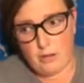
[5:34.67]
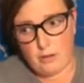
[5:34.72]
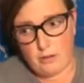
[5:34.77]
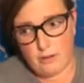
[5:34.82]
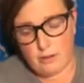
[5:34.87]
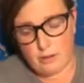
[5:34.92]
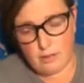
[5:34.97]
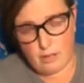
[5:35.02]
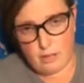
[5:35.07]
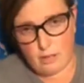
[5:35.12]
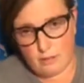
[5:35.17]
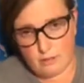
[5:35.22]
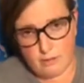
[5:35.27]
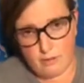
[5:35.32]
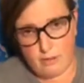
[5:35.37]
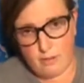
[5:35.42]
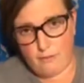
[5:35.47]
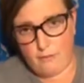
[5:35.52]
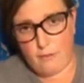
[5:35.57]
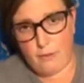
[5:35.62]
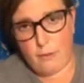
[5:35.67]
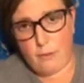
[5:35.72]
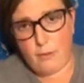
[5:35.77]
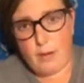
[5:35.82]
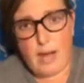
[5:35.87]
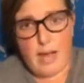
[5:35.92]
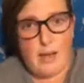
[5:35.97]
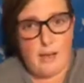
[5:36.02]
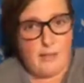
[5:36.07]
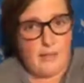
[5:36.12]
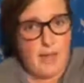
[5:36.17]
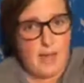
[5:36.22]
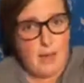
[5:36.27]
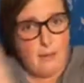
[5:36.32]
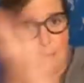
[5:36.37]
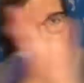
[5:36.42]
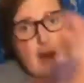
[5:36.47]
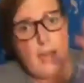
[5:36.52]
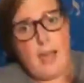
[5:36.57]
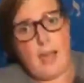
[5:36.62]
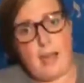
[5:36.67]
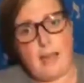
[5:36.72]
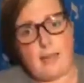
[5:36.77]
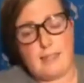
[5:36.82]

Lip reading: The food out that way